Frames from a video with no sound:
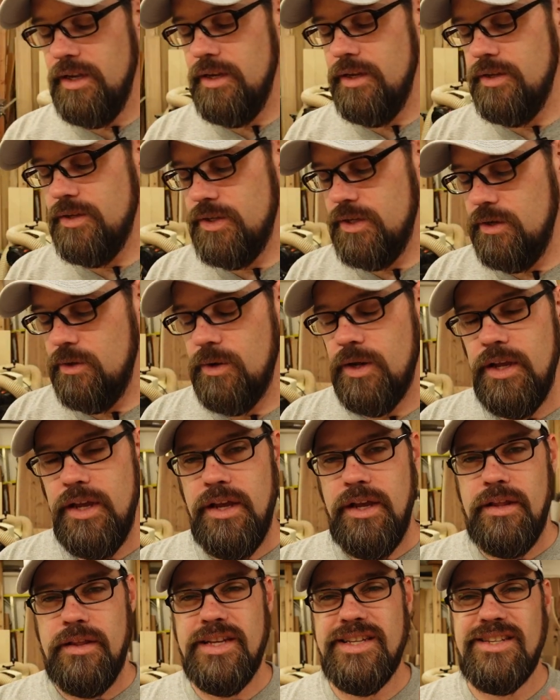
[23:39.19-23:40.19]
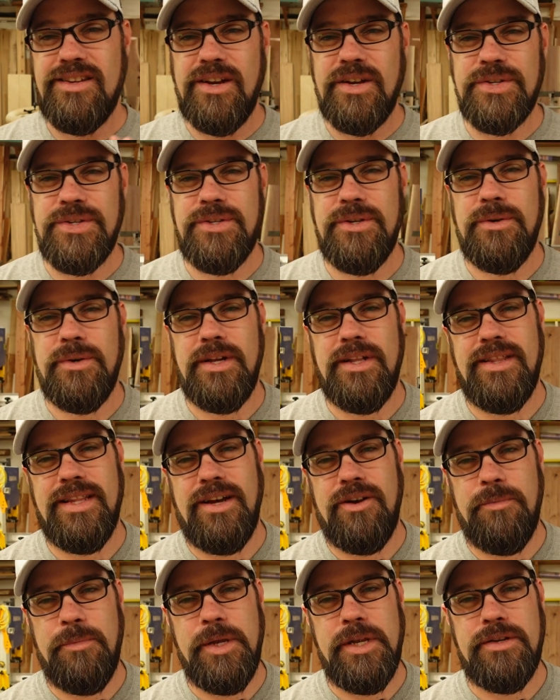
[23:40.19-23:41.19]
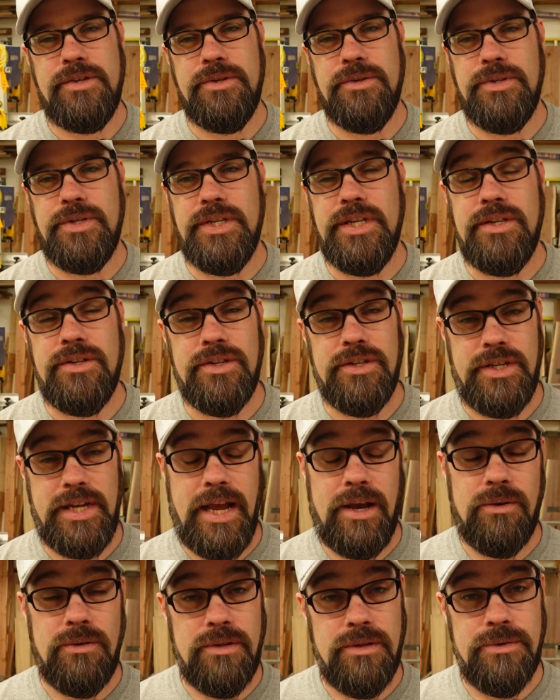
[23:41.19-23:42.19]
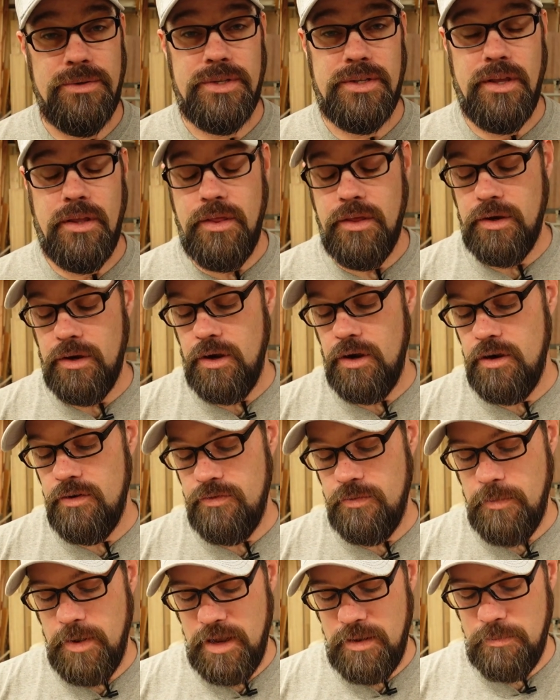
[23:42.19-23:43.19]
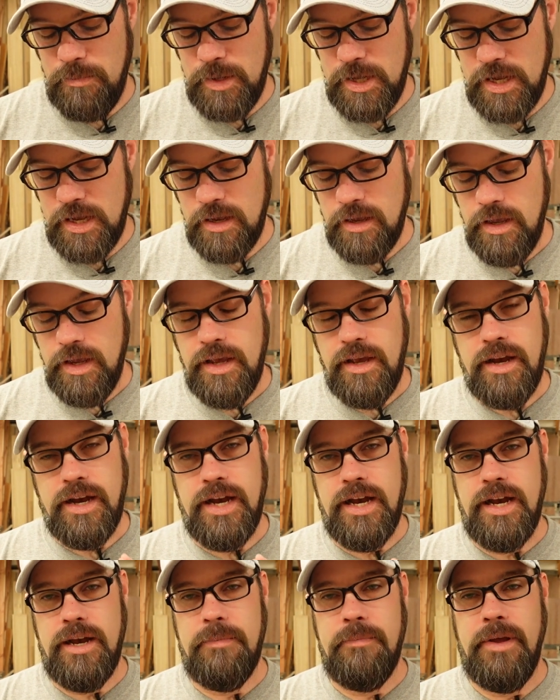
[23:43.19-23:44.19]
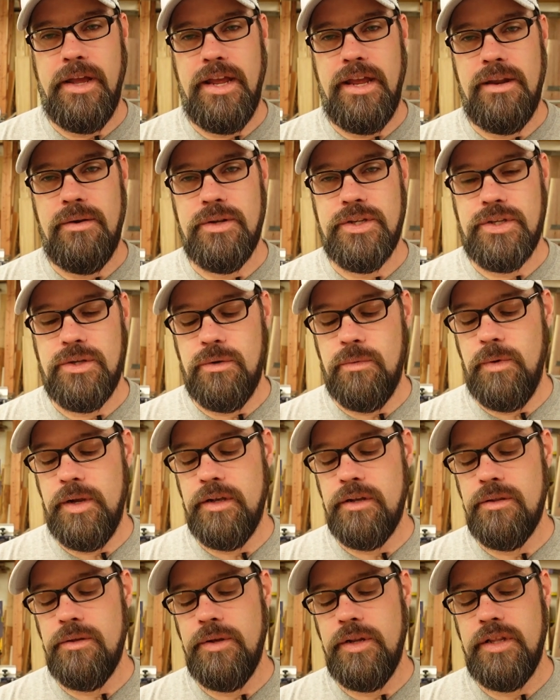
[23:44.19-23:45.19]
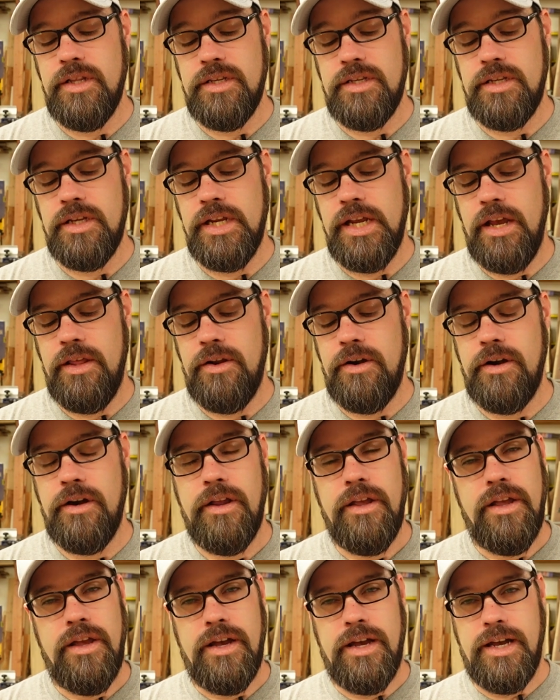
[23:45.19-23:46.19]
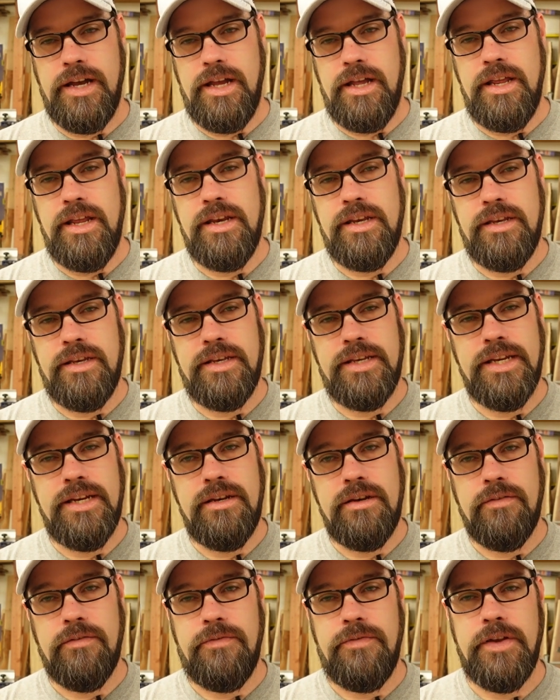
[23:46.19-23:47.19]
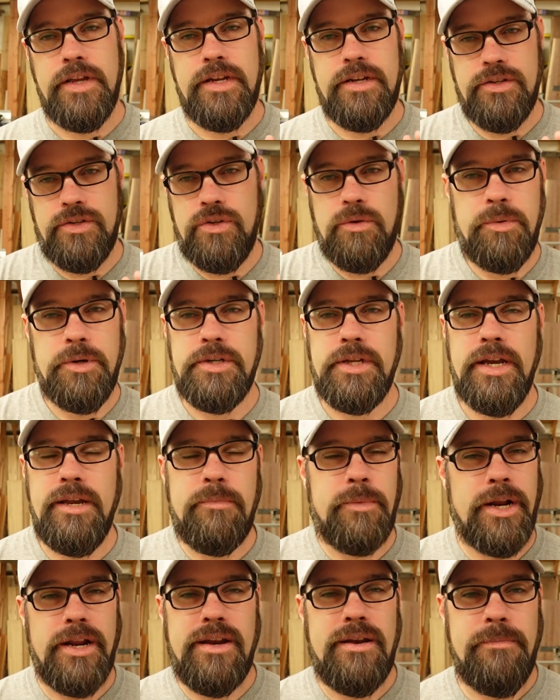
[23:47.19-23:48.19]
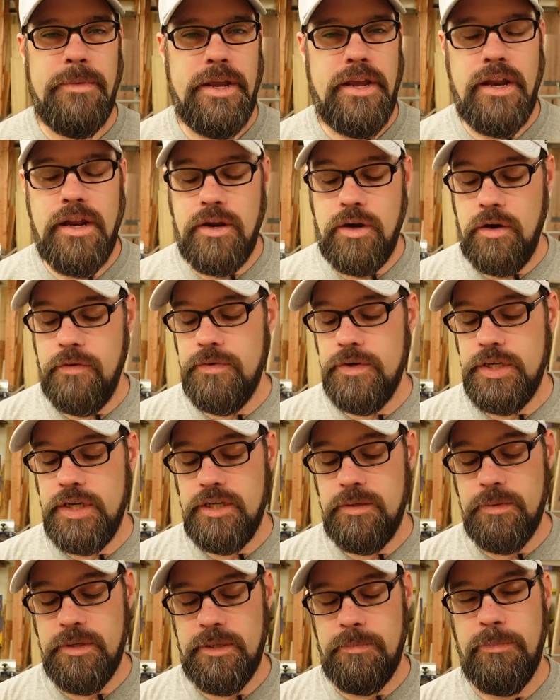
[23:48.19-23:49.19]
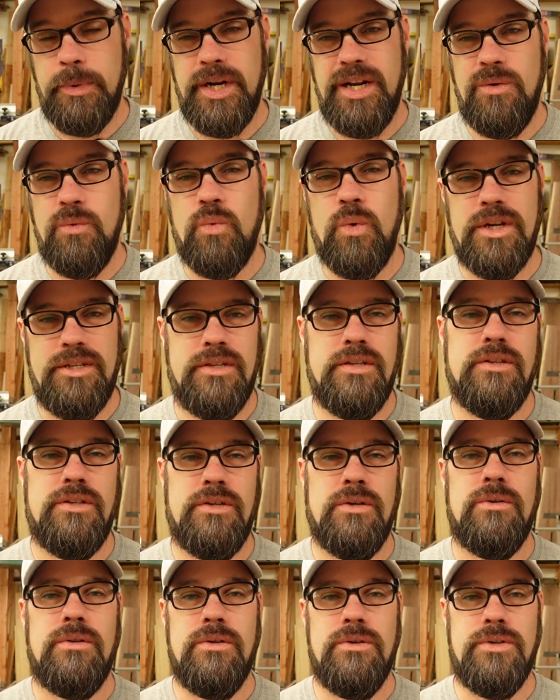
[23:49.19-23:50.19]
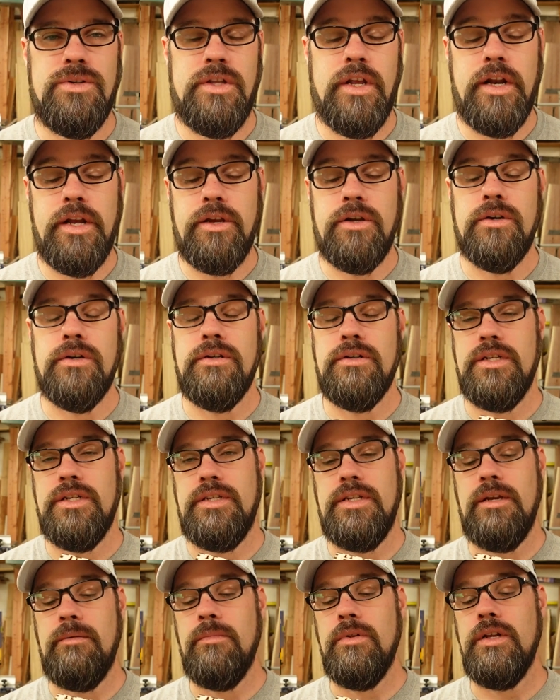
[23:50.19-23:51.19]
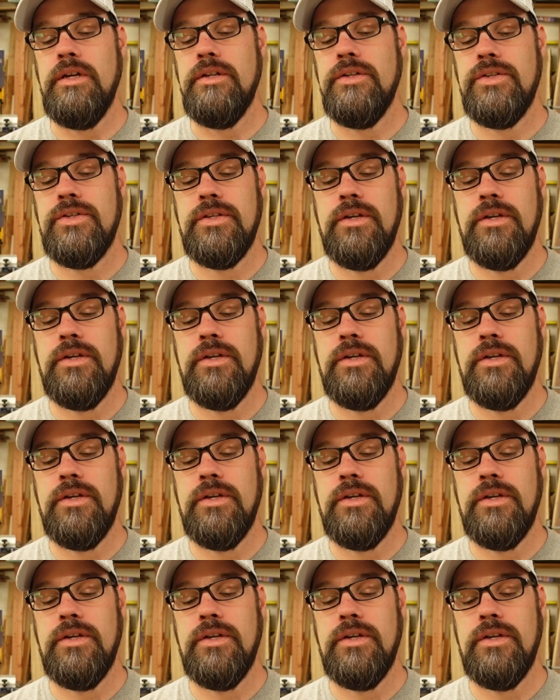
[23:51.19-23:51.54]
And so this also allowed me to see just how loose the kerf might be. Um, and so when gluing this together, uh, it didn't fit super tight, but I didn't make any kerf adjustments, but it wasn't so loose that I couldn't assemble it.